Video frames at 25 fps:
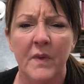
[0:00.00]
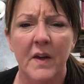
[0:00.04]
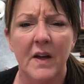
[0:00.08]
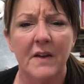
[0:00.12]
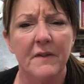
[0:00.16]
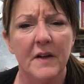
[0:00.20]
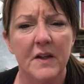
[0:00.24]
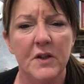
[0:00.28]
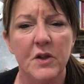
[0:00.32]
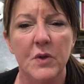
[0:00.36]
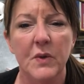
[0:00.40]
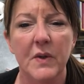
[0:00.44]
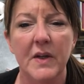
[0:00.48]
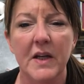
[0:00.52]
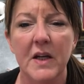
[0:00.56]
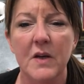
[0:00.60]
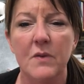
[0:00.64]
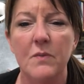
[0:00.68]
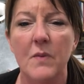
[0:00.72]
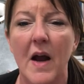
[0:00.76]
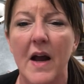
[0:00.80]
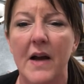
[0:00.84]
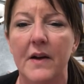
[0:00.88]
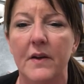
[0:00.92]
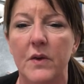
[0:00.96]
Eventually, he
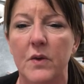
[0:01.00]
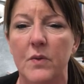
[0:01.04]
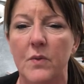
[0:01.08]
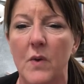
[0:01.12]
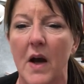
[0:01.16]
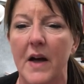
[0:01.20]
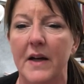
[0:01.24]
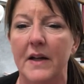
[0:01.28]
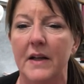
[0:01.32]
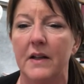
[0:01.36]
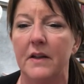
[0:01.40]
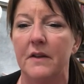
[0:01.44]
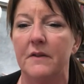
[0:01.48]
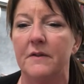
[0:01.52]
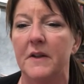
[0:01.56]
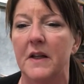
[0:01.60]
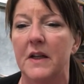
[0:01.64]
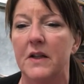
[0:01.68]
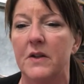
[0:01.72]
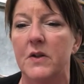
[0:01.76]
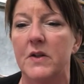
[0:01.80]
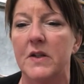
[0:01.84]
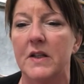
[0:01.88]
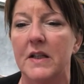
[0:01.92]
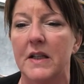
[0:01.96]
ran in the riding of
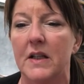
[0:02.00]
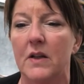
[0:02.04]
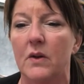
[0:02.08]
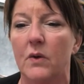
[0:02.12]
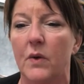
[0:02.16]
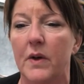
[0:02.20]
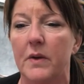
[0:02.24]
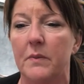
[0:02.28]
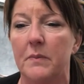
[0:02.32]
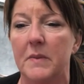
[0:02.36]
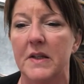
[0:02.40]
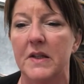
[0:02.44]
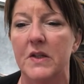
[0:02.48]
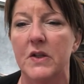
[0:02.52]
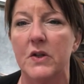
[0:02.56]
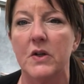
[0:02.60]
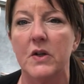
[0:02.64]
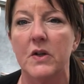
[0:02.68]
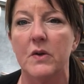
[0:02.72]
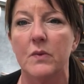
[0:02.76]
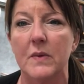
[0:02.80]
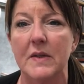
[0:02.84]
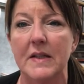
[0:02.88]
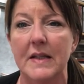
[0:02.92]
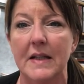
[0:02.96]
Kindersley Lloydminster
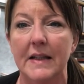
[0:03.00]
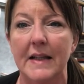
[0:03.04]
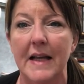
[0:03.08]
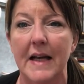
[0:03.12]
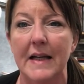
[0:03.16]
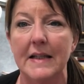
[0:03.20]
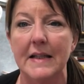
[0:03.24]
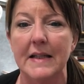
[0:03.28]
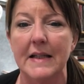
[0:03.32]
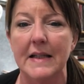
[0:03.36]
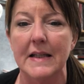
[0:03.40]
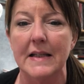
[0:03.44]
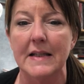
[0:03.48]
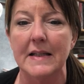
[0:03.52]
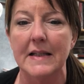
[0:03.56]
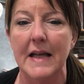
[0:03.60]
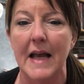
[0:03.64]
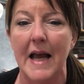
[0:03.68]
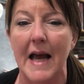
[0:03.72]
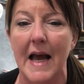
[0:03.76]
and was elected